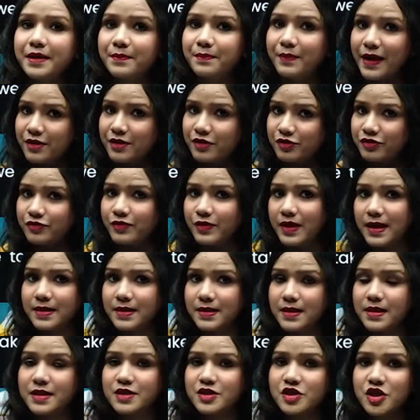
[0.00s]
by faith.
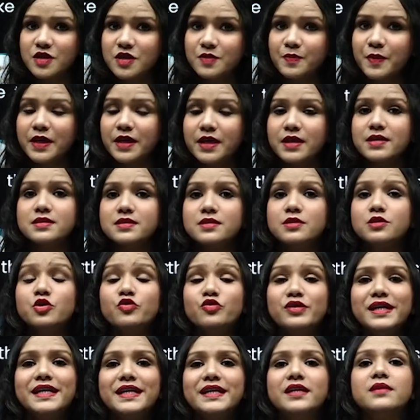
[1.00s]
Just because you
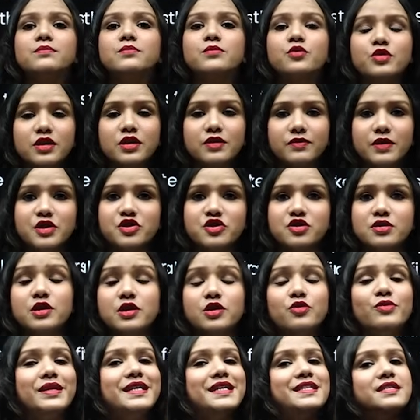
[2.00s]
need
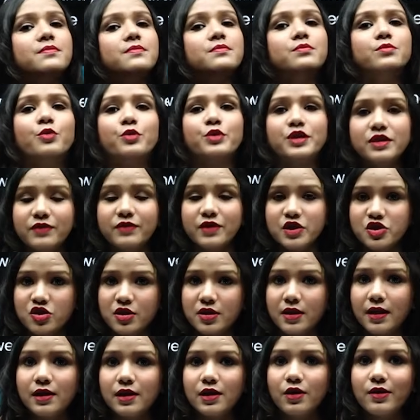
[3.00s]
some motivation
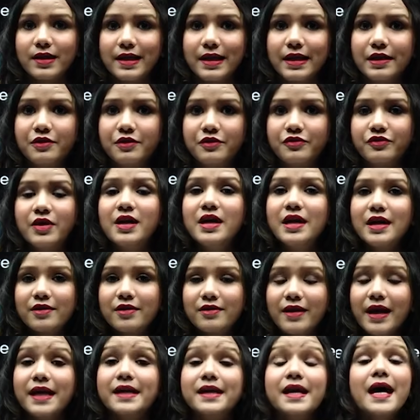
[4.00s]
in your life,
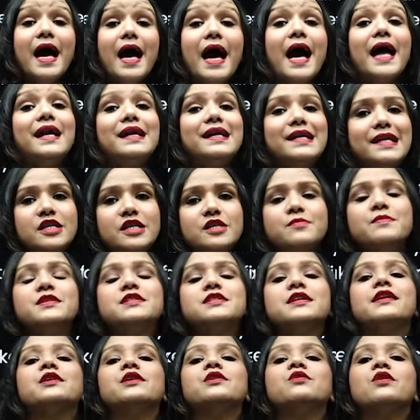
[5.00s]
right? And let me
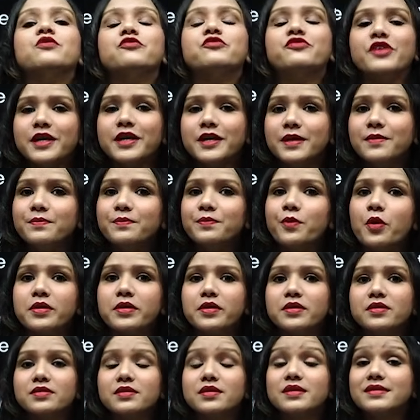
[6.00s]
tell you a very
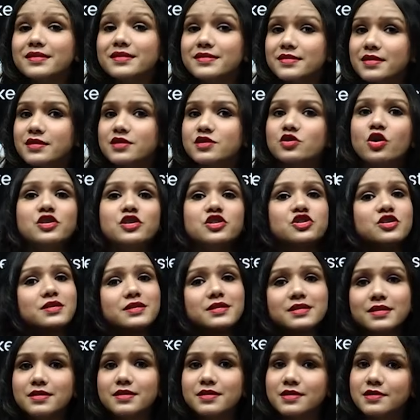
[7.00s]
important thing. This is not just
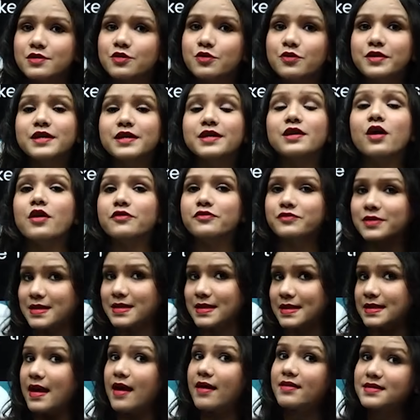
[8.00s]
the story of this
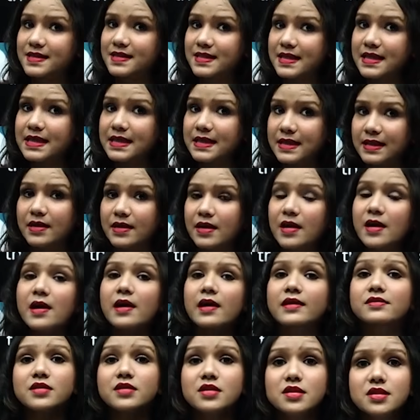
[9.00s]
young seagull.
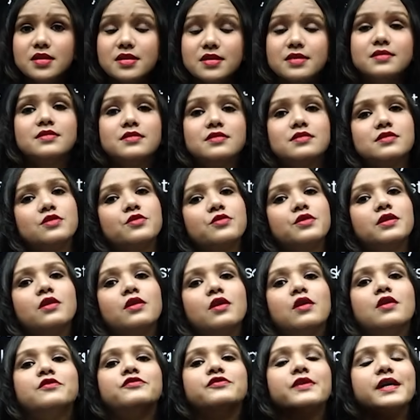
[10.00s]
This is the story
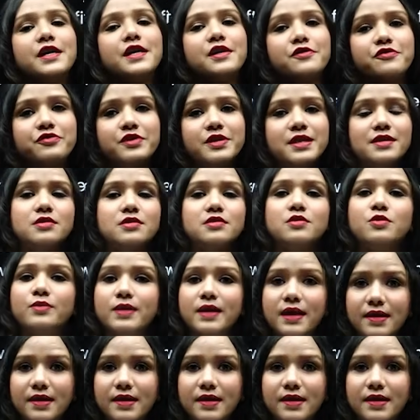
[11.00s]
of every student